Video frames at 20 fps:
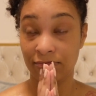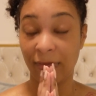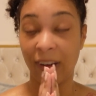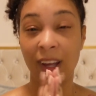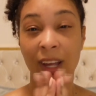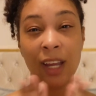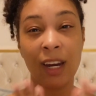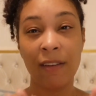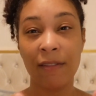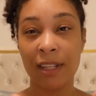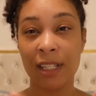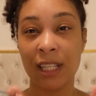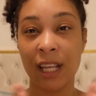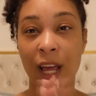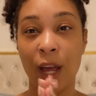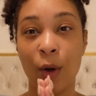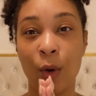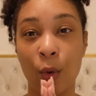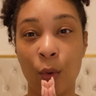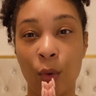I can't even
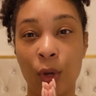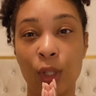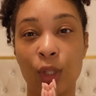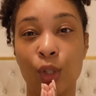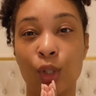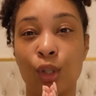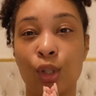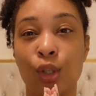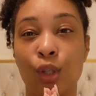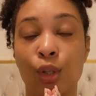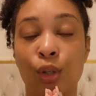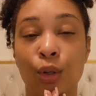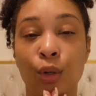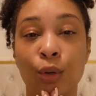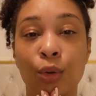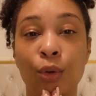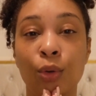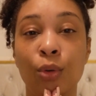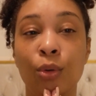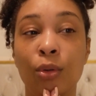say who it's
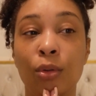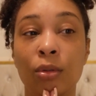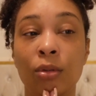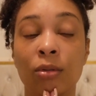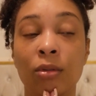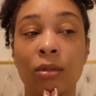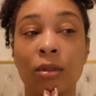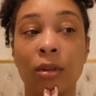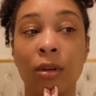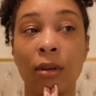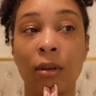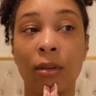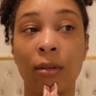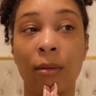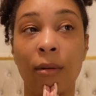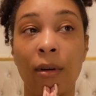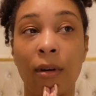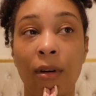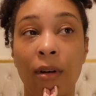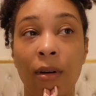to,
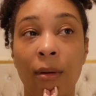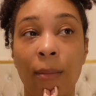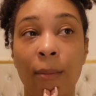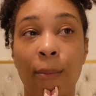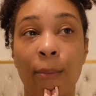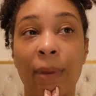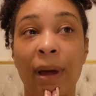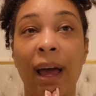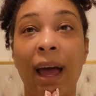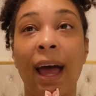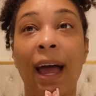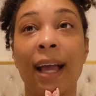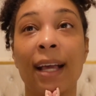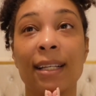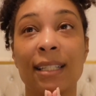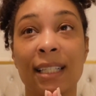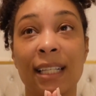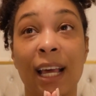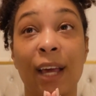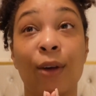but I
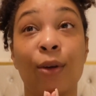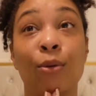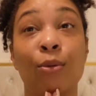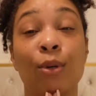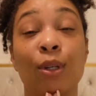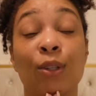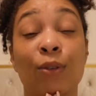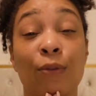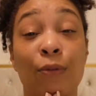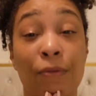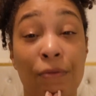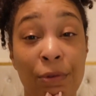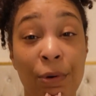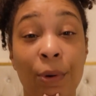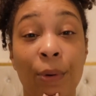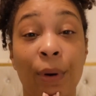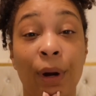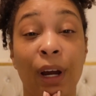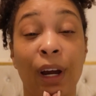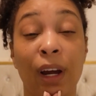can say who it's
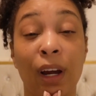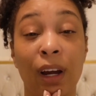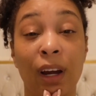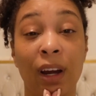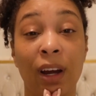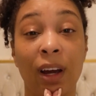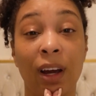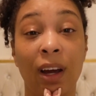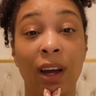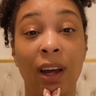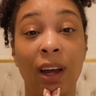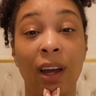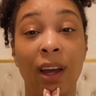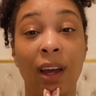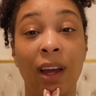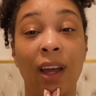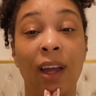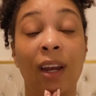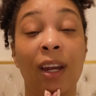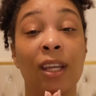for
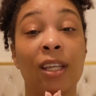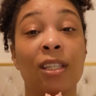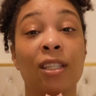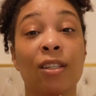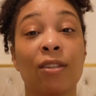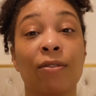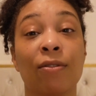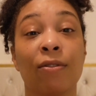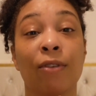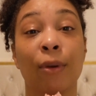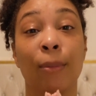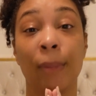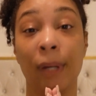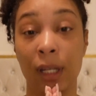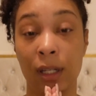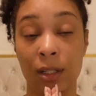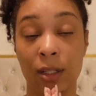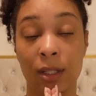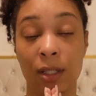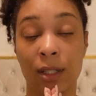and it's for
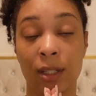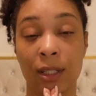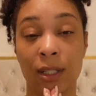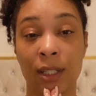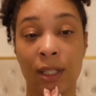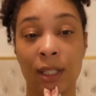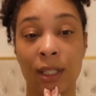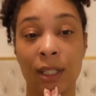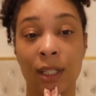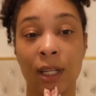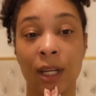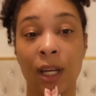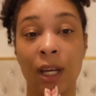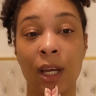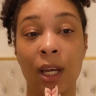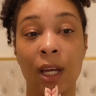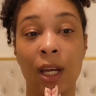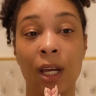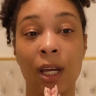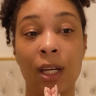me.
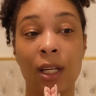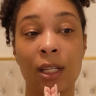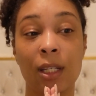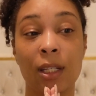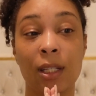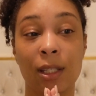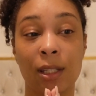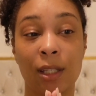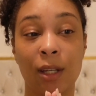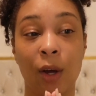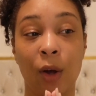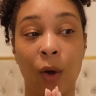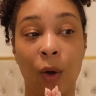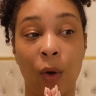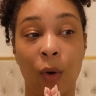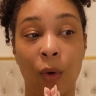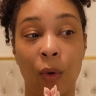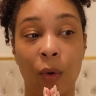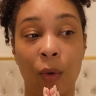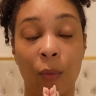
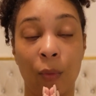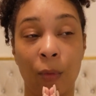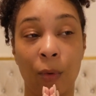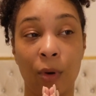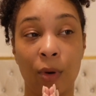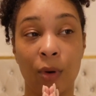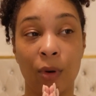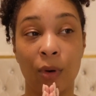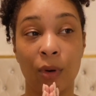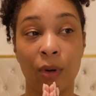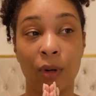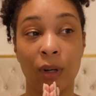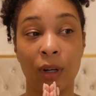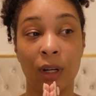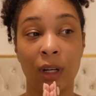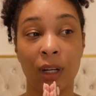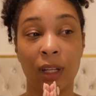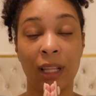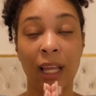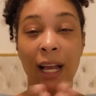So,
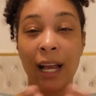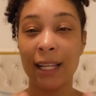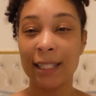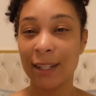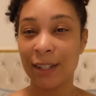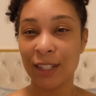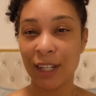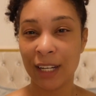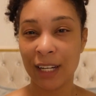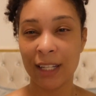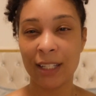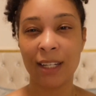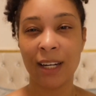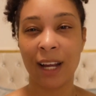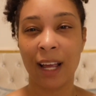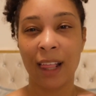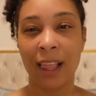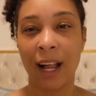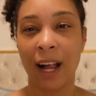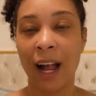like I told y'all
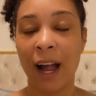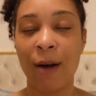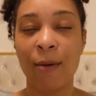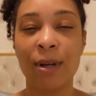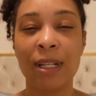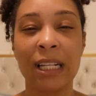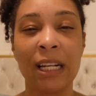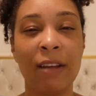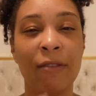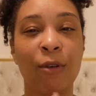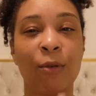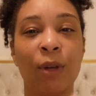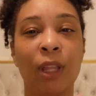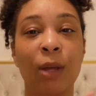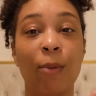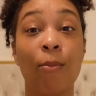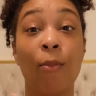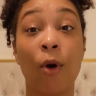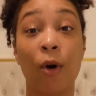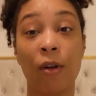yesterday, like I wasn't even
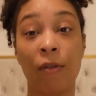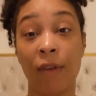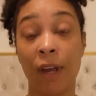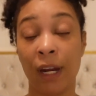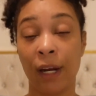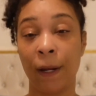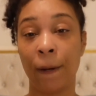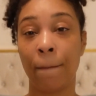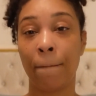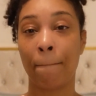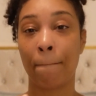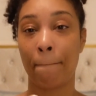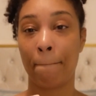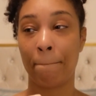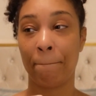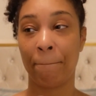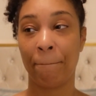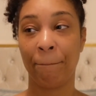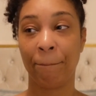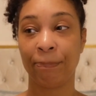really motivated
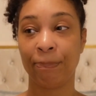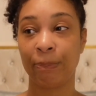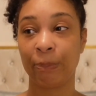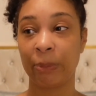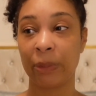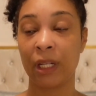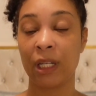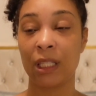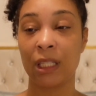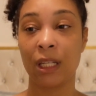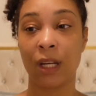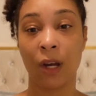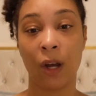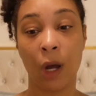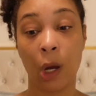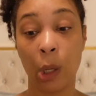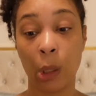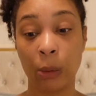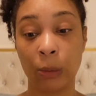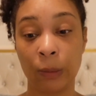to
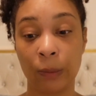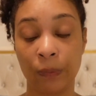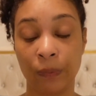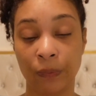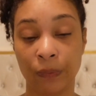go